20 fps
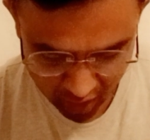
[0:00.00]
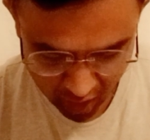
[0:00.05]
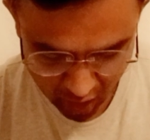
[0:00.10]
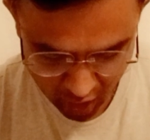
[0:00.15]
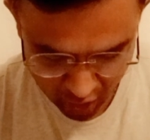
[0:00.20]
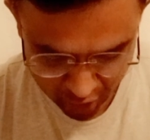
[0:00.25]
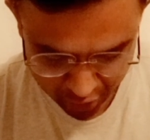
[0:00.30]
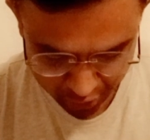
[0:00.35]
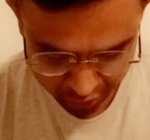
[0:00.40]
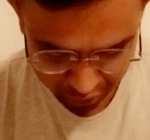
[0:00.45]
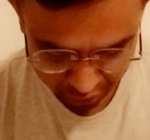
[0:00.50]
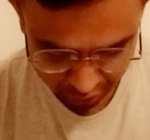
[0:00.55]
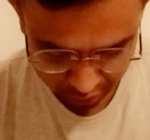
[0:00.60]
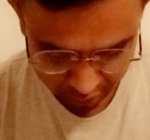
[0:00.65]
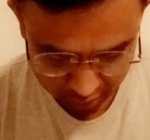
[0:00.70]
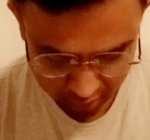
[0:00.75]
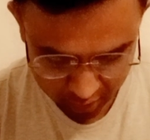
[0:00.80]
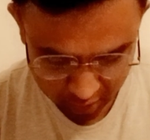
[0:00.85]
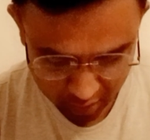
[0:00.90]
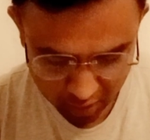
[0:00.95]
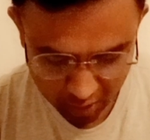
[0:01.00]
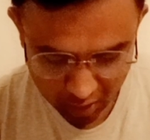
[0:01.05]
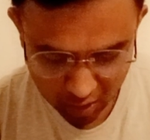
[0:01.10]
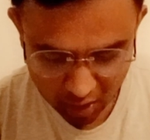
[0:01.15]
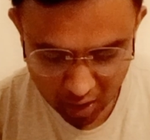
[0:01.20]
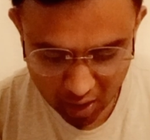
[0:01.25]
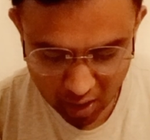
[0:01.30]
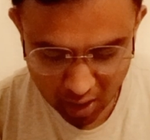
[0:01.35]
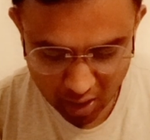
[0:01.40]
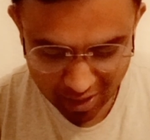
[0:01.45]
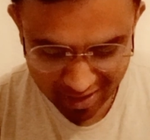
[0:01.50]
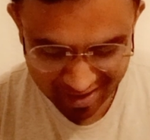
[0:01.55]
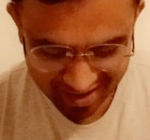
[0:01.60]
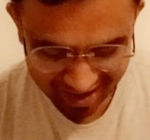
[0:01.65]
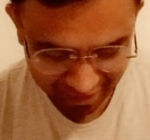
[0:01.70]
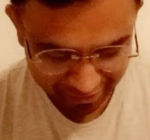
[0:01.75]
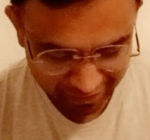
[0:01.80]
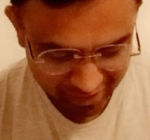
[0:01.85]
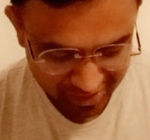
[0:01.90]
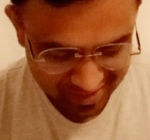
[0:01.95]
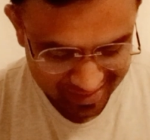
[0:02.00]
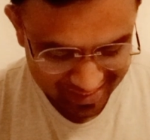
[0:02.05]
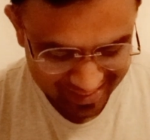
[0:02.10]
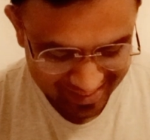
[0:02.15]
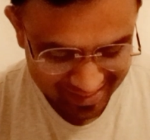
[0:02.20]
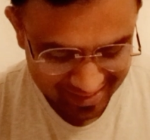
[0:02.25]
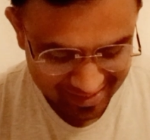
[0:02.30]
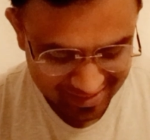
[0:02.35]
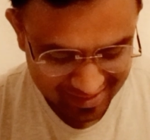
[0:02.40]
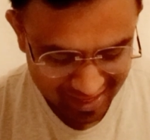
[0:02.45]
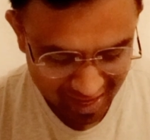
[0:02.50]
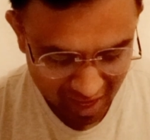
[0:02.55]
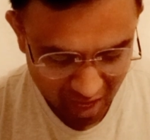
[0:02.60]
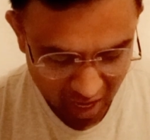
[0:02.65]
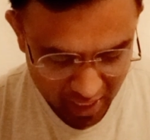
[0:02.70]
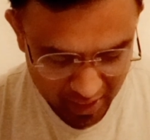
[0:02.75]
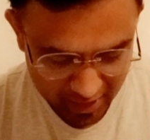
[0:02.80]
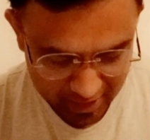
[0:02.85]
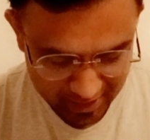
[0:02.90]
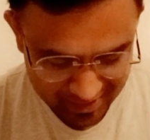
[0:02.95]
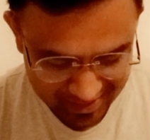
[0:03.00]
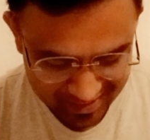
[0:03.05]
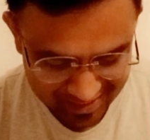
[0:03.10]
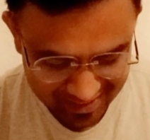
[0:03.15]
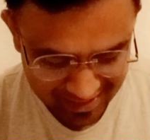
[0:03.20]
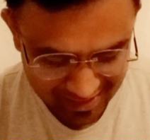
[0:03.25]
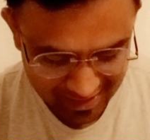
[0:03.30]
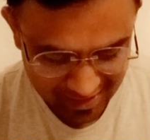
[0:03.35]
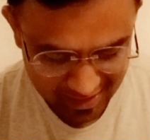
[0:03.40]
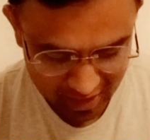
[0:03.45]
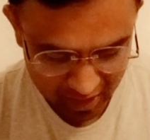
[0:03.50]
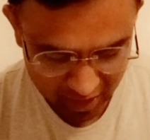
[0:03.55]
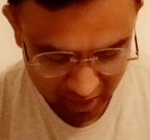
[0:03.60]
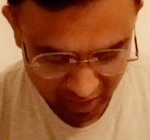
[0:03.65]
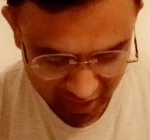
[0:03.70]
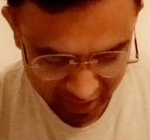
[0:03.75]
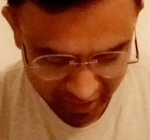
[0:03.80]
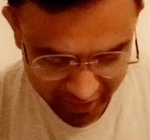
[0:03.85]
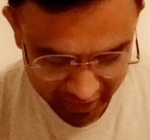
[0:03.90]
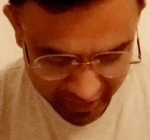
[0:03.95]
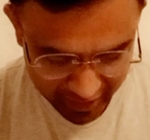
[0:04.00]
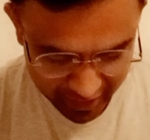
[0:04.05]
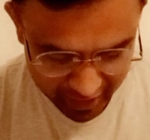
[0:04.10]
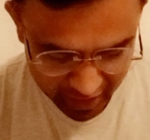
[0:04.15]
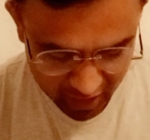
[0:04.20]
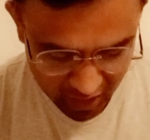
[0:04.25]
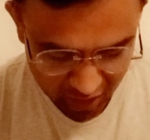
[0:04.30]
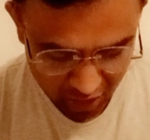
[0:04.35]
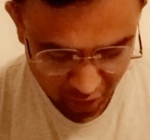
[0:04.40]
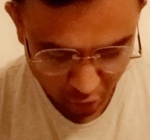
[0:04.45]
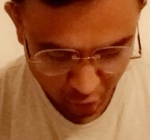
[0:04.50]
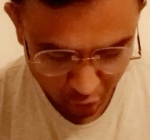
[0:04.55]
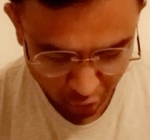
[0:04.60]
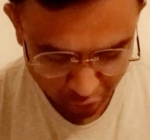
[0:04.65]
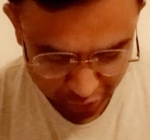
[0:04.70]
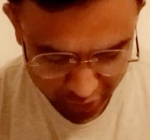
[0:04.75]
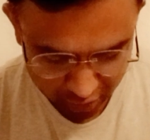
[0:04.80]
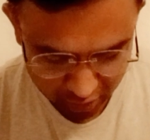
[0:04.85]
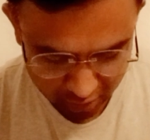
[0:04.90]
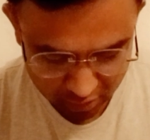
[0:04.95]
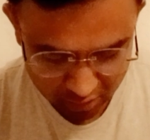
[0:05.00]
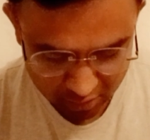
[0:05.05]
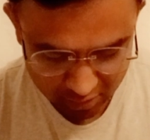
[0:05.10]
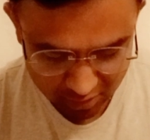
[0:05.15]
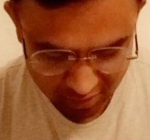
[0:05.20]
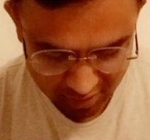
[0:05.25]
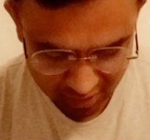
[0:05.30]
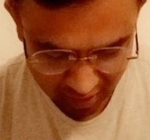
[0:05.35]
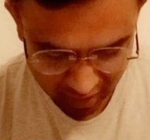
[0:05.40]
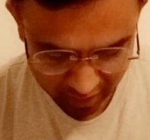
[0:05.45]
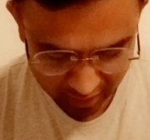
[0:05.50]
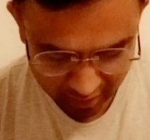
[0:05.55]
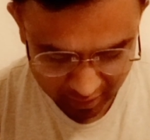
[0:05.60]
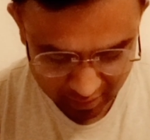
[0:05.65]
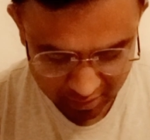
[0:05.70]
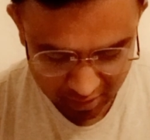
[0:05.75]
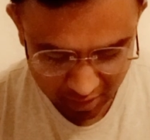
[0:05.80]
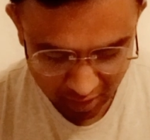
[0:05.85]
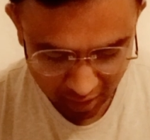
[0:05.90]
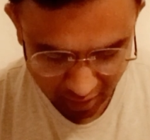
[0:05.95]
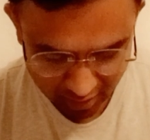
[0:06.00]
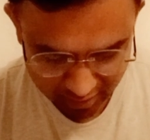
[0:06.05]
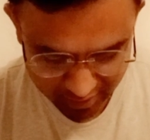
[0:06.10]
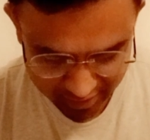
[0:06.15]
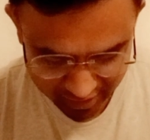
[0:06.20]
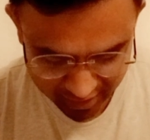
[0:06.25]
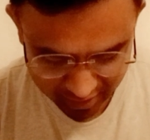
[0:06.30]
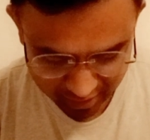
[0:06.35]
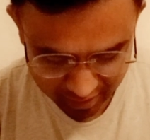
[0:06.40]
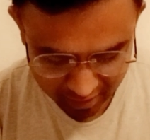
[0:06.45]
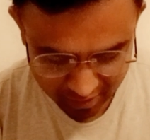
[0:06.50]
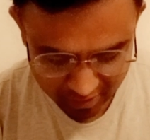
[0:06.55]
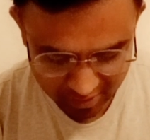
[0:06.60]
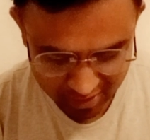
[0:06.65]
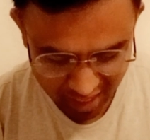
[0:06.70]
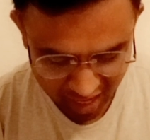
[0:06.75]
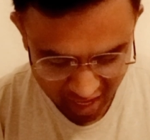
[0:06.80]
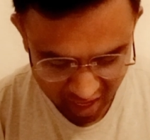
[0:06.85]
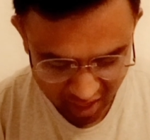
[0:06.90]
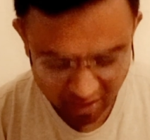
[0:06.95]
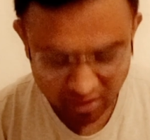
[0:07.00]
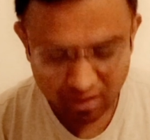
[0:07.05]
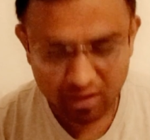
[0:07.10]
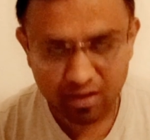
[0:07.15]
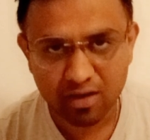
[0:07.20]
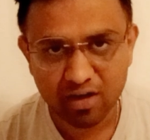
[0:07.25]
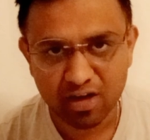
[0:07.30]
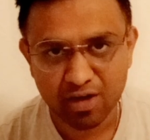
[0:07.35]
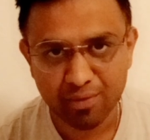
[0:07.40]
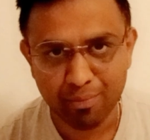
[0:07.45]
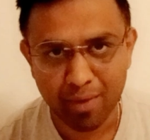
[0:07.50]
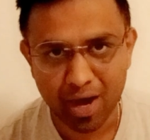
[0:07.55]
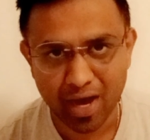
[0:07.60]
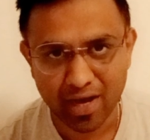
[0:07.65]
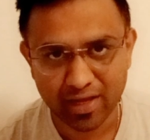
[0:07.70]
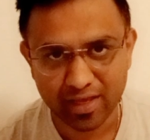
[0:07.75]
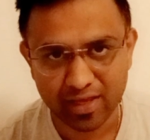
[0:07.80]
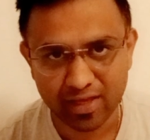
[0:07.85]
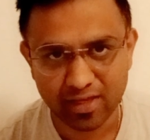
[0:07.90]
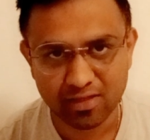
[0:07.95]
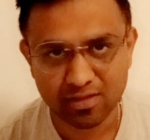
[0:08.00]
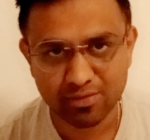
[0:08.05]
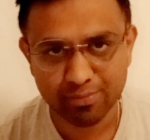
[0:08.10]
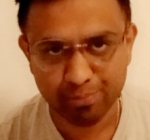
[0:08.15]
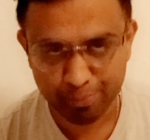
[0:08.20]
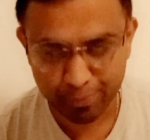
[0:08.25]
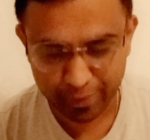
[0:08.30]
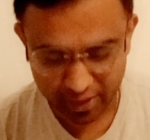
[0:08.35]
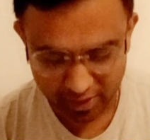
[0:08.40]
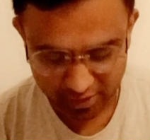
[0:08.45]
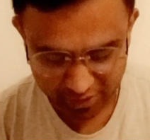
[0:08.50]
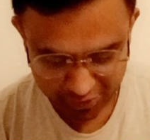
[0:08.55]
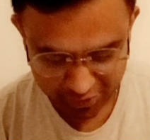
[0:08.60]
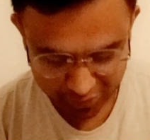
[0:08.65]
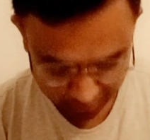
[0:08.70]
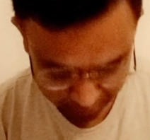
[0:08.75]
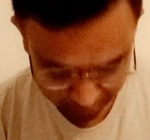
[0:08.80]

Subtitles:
control. Traffic signals are discussed in the detail on the sign, signals and marking page.